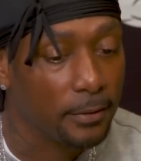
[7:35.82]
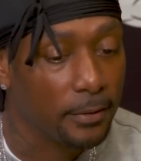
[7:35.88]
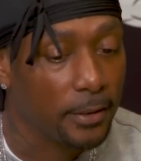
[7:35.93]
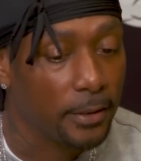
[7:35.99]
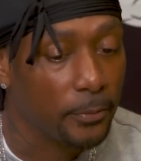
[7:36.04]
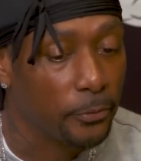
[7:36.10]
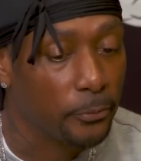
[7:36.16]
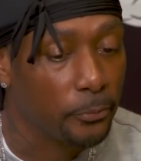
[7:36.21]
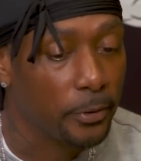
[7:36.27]
Yeah,
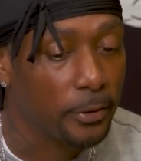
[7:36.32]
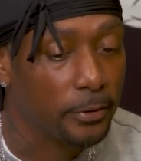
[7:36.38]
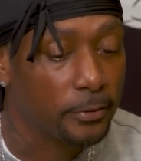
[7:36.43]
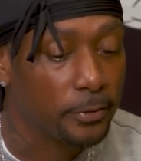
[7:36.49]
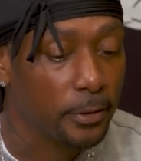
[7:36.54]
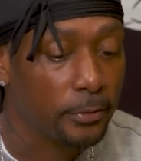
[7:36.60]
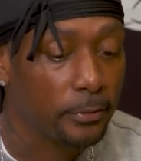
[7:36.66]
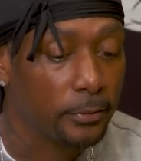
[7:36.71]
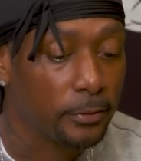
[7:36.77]
but
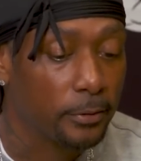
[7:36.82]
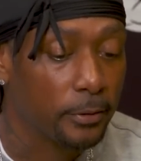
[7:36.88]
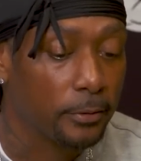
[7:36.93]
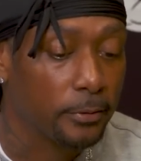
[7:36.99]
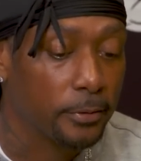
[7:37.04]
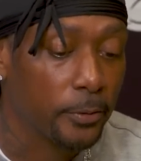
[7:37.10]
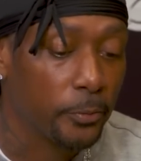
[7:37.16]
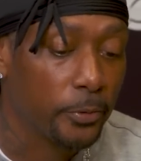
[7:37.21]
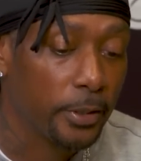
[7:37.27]

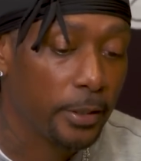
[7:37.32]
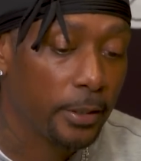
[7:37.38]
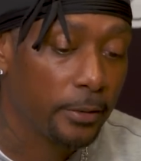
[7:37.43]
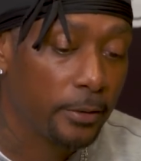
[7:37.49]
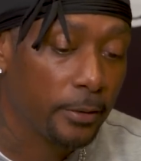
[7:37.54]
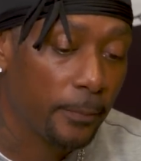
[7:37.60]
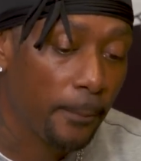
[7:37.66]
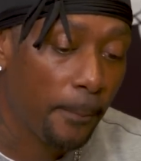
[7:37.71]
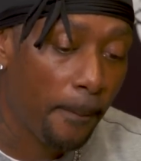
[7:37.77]
so we had
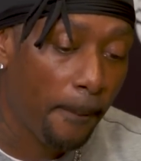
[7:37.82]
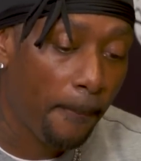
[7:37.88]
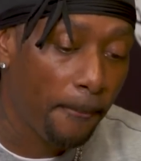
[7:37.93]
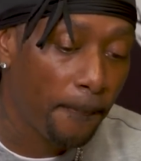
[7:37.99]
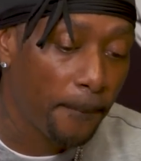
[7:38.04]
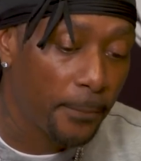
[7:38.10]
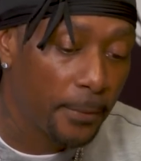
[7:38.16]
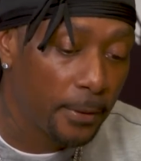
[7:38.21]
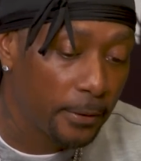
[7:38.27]
to
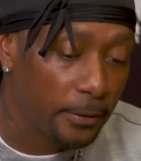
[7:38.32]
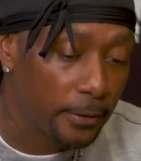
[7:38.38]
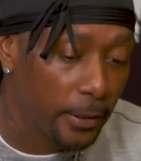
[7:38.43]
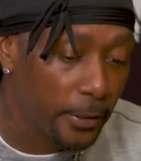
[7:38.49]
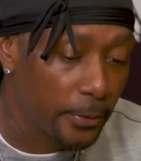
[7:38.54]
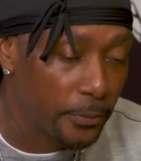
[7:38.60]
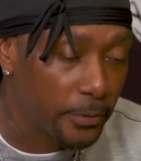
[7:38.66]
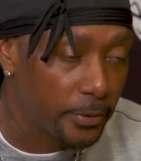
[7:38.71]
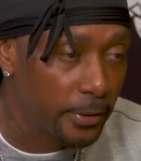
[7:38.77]
let
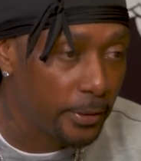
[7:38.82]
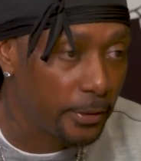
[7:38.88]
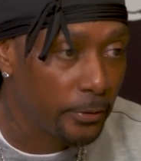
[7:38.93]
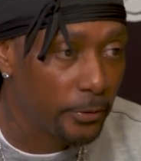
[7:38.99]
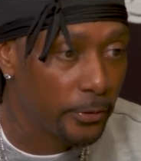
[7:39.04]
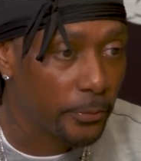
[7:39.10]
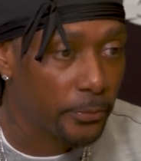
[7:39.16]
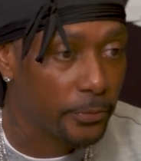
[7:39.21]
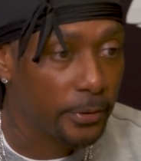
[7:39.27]
them see, you
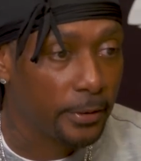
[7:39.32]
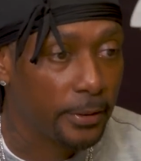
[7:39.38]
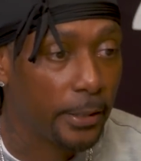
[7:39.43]
know what I'm saying?